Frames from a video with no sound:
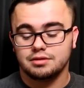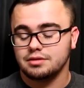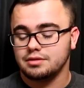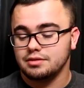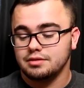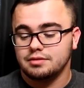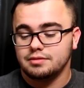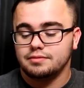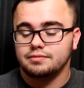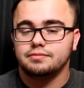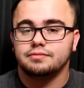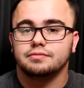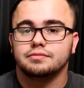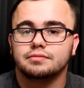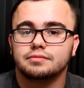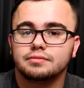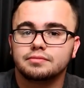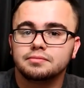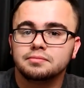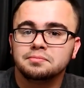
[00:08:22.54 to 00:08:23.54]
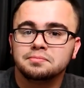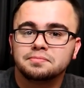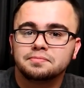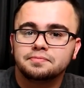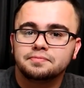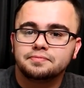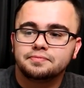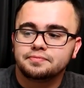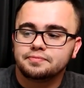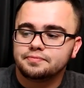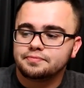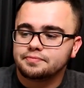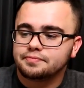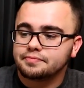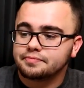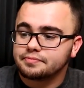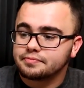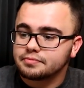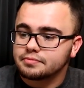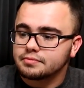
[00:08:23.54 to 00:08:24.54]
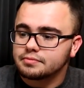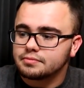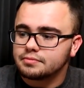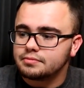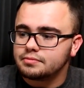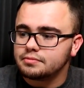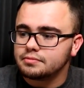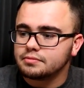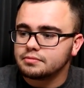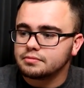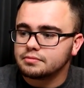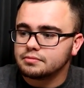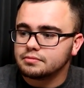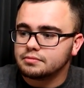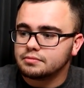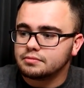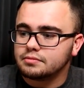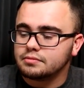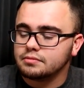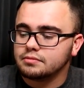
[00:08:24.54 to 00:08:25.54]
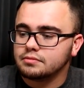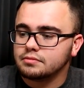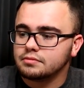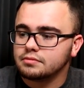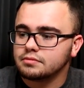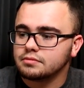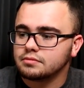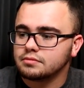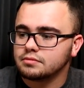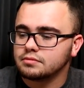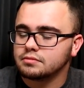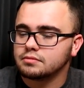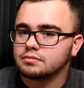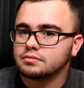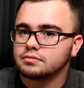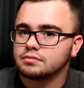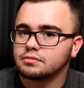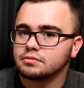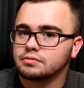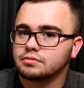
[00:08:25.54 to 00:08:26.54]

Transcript: [no speech]